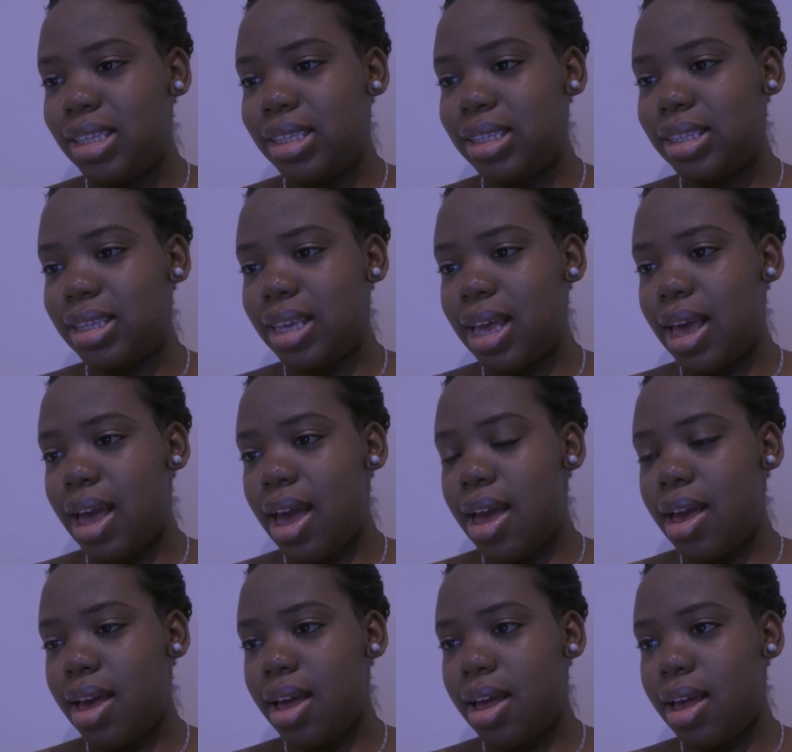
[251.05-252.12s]

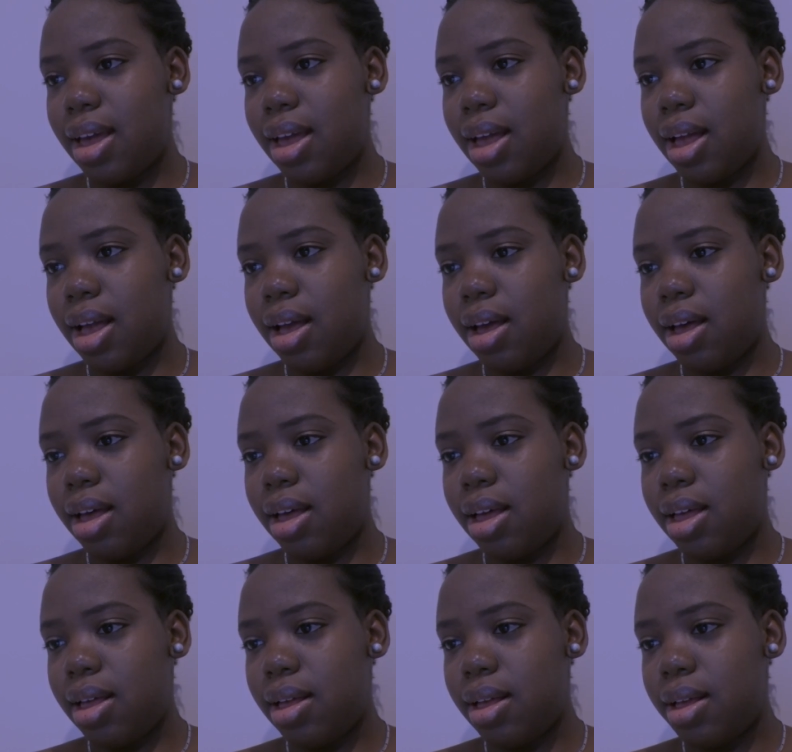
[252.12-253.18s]
Dang.
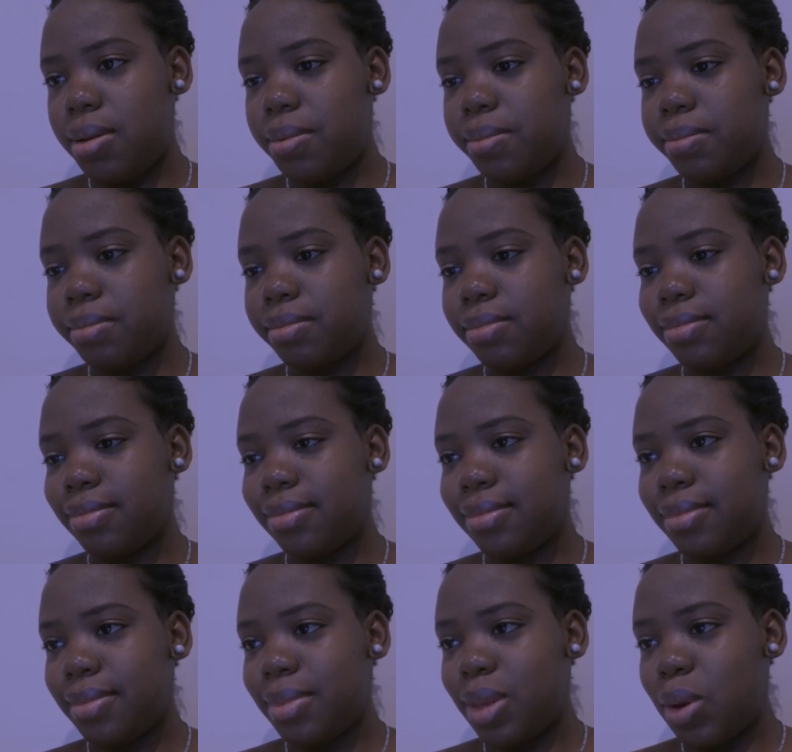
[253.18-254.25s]

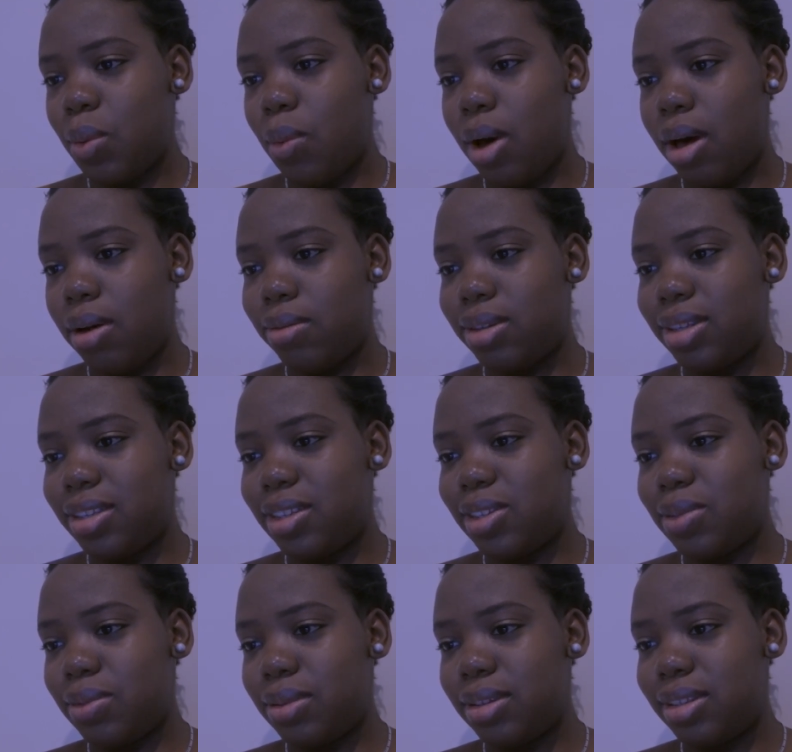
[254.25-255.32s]
Wow, this is
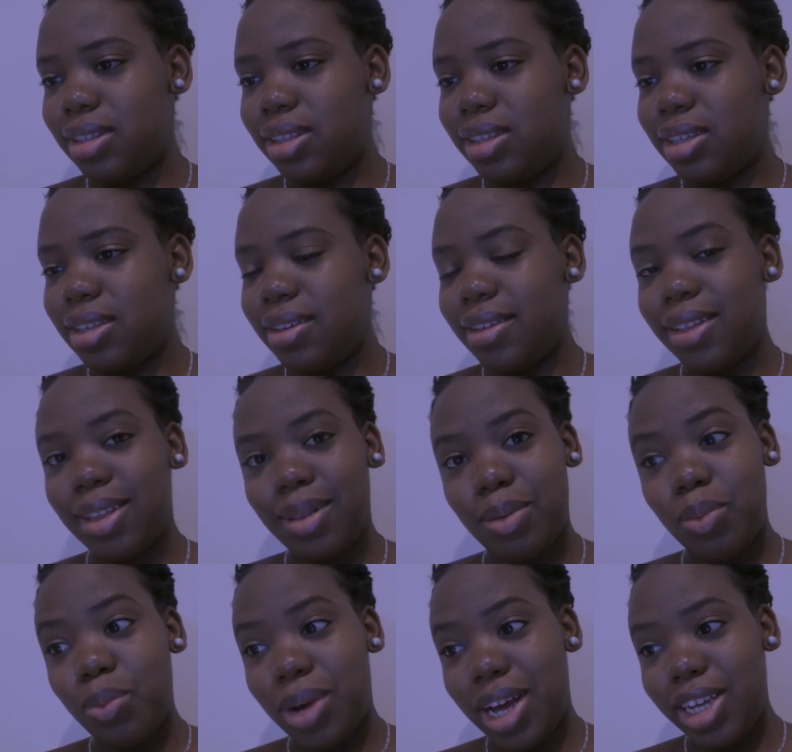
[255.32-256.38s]
crazy.
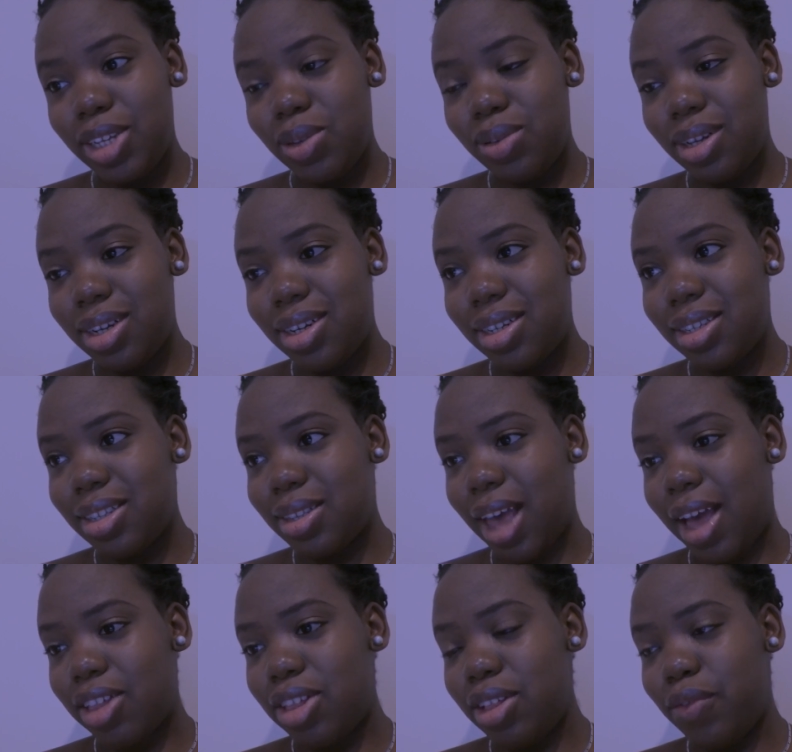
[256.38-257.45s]
Mind you, none of this is
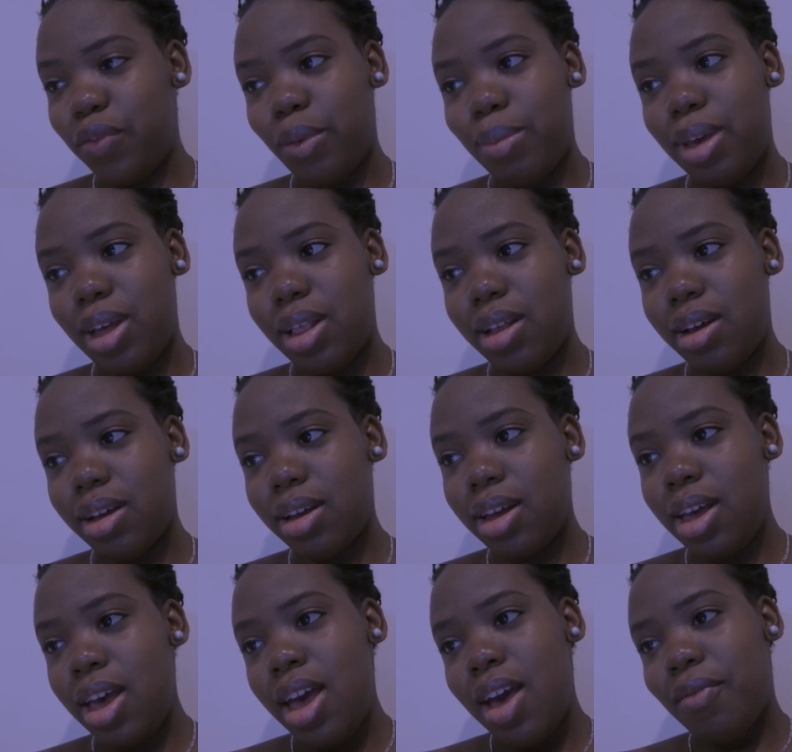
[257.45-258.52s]
actually for me. Look,
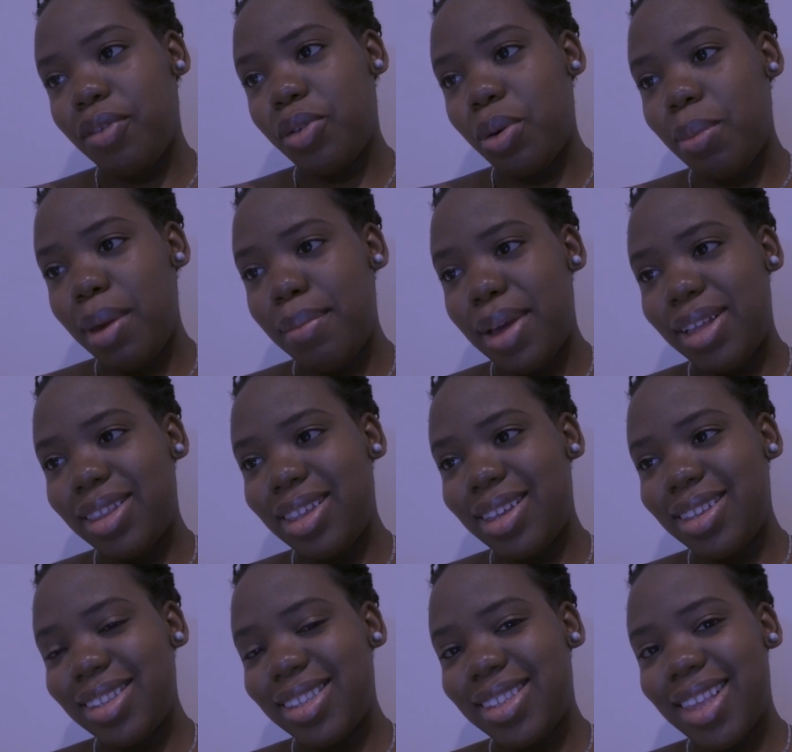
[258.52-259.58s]
if I go on my
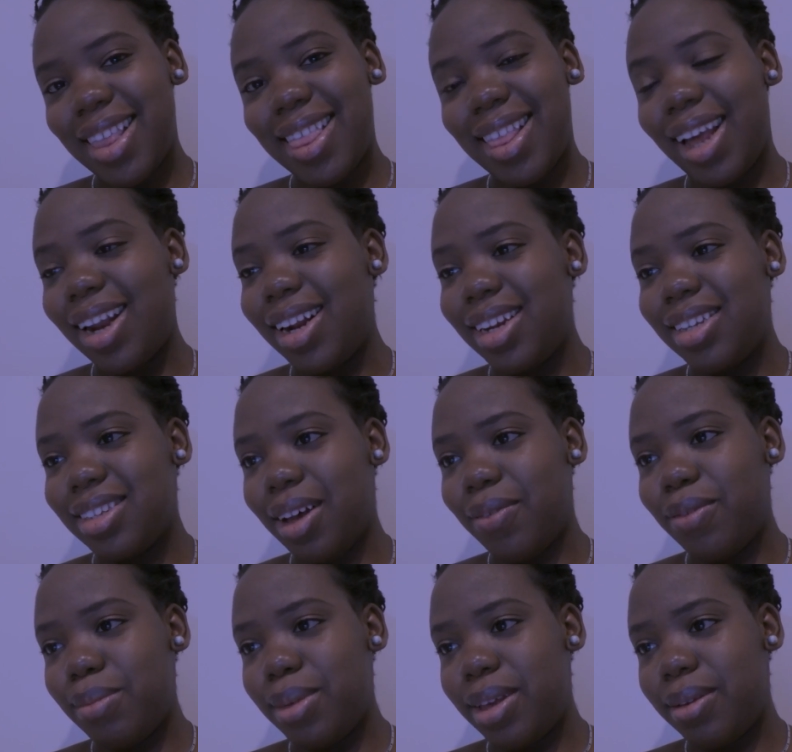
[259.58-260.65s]
mentions, none of these are
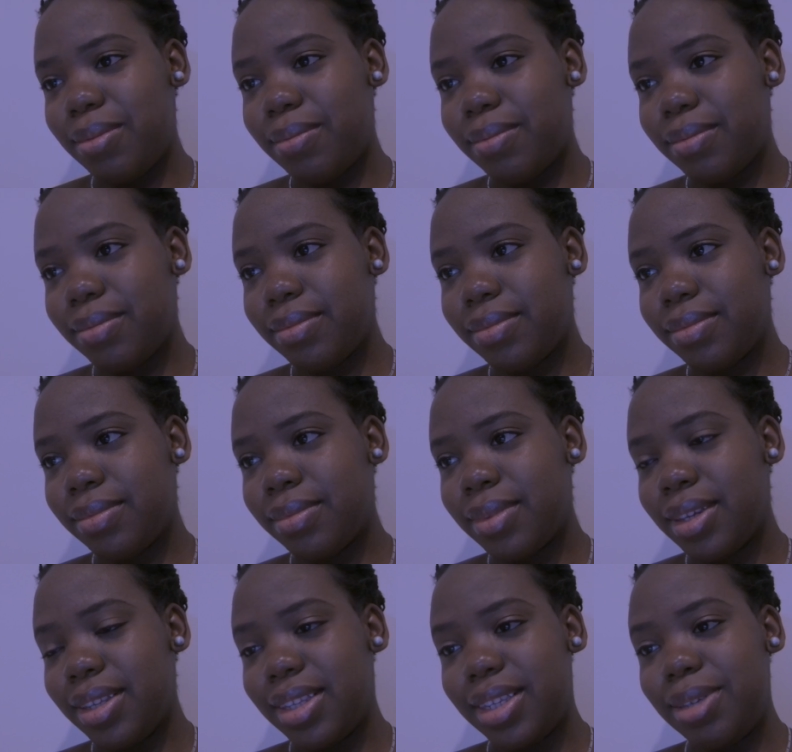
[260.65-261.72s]
for me.
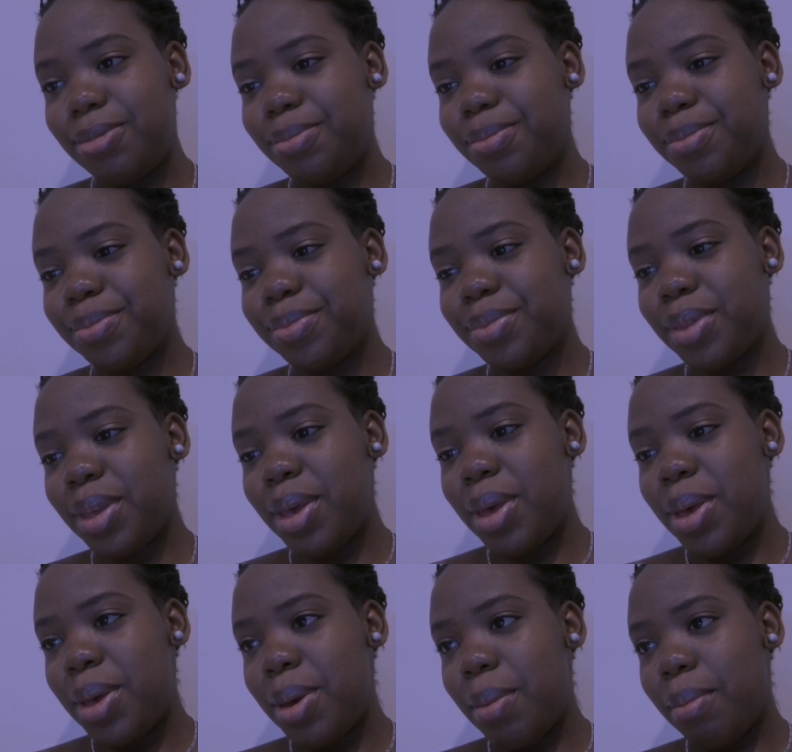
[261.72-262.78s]
See?
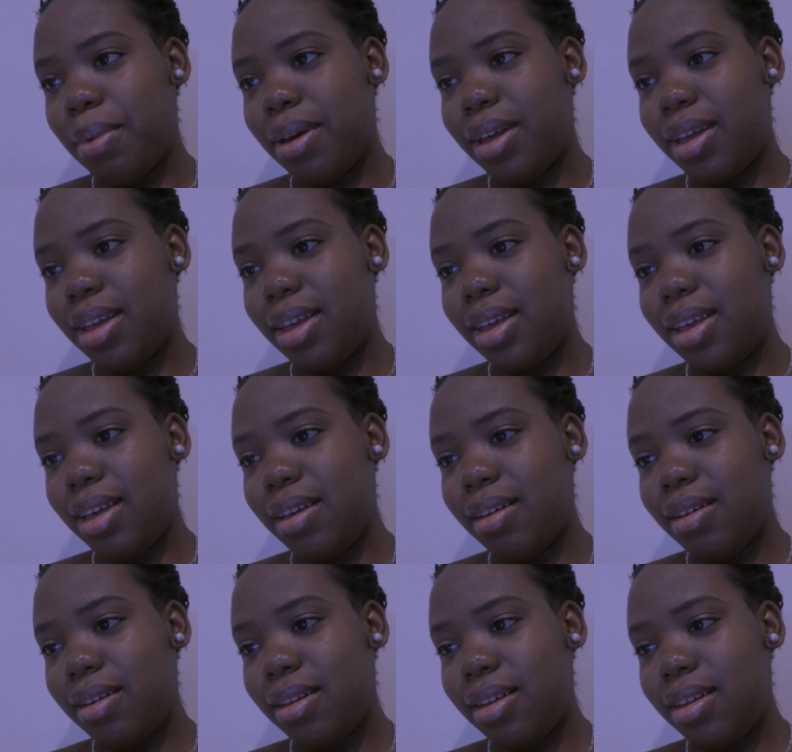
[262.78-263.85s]
But
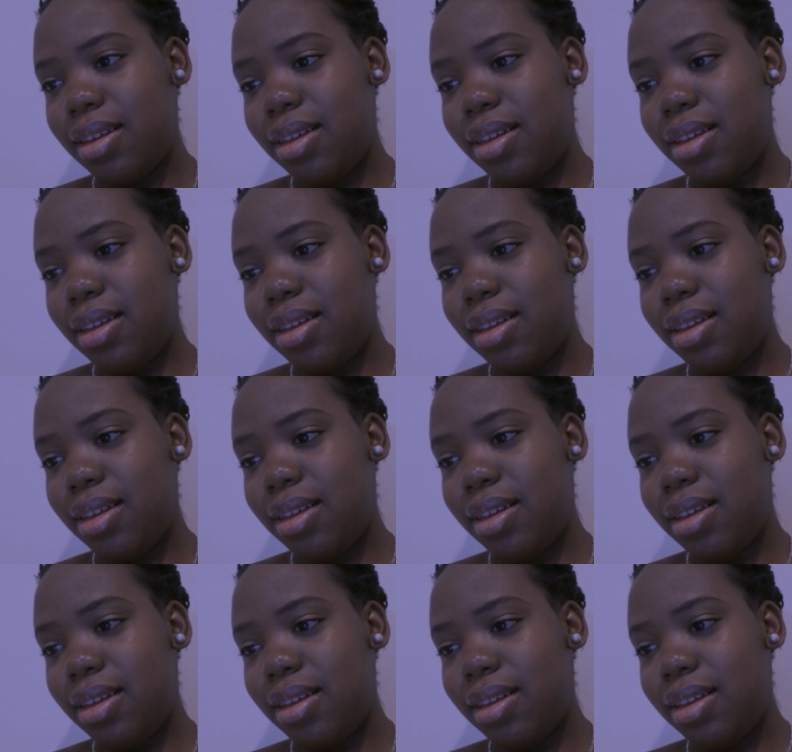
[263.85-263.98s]
yeah.